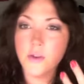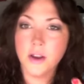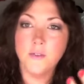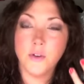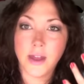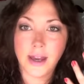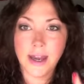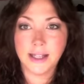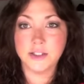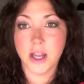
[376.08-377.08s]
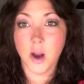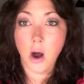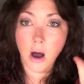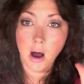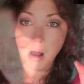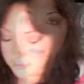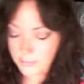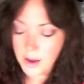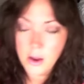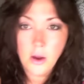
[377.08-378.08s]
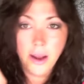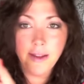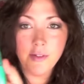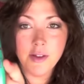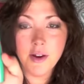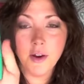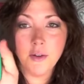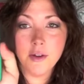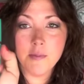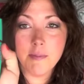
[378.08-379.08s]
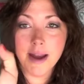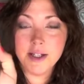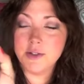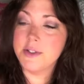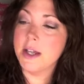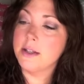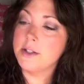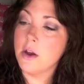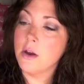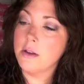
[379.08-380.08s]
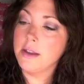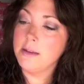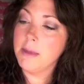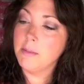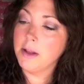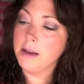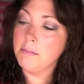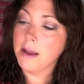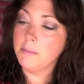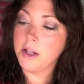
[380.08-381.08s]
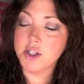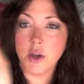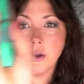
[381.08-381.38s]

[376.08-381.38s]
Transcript: looking for that next like, oh, Okay, so there you go. That's my two cents on the Maybelline Mega Plush,